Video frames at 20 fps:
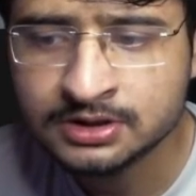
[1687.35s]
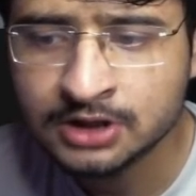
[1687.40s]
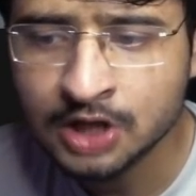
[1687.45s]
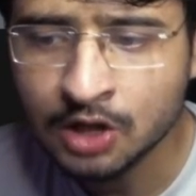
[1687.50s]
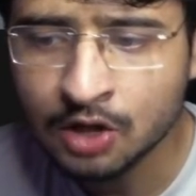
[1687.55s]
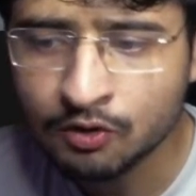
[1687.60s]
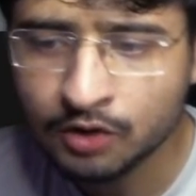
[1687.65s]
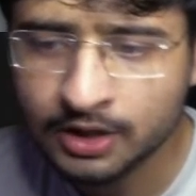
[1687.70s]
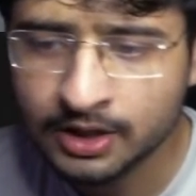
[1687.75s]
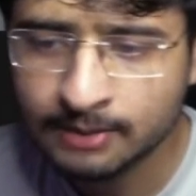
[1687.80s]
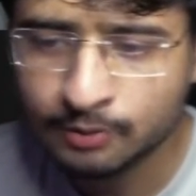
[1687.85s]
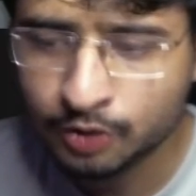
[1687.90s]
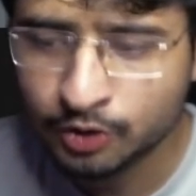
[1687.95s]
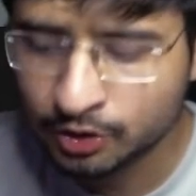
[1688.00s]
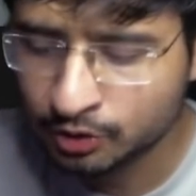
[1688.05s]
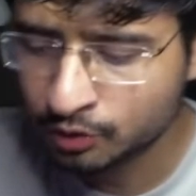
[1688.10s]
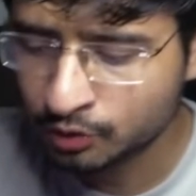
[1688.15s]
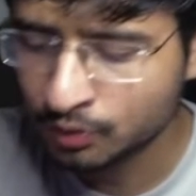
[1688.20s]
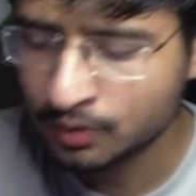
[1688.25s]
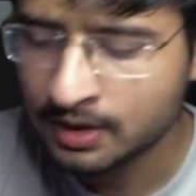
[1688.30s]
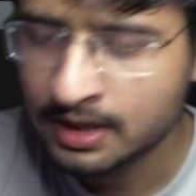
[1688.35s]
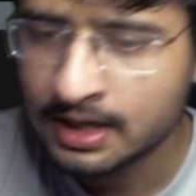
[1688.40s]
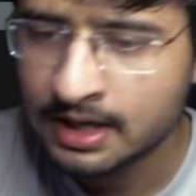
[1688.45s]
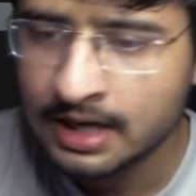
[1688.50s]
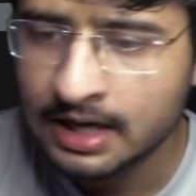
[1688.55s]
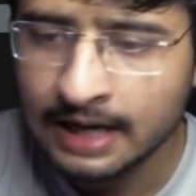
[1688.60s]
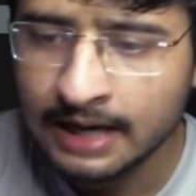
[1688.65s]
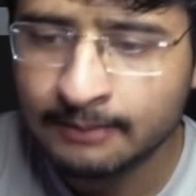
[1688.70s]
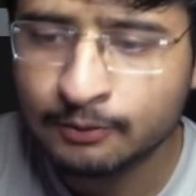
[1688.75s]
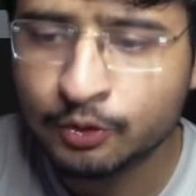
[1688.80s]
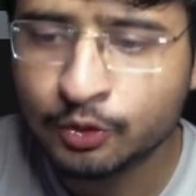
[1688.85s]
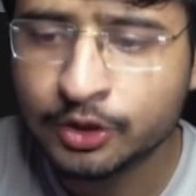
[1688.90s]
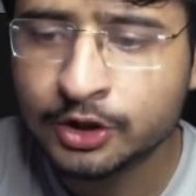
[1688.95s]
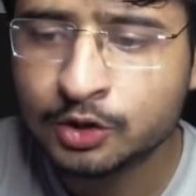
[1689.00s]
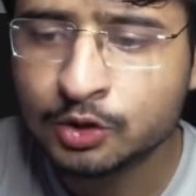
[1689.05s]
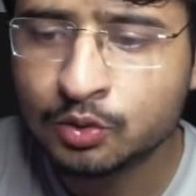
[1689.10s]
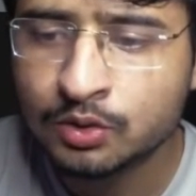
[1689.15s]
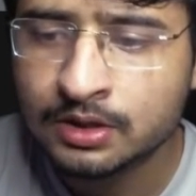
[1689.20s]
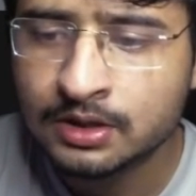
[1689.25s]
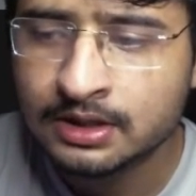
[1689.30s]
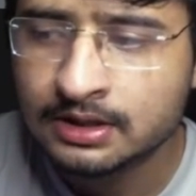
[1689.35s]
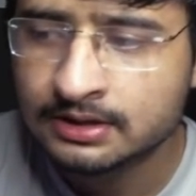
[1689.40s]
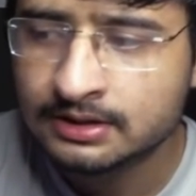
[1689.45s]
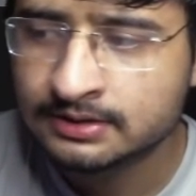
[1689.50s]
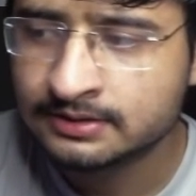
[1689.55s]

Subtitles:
Now what I'm going to do, I'm going to,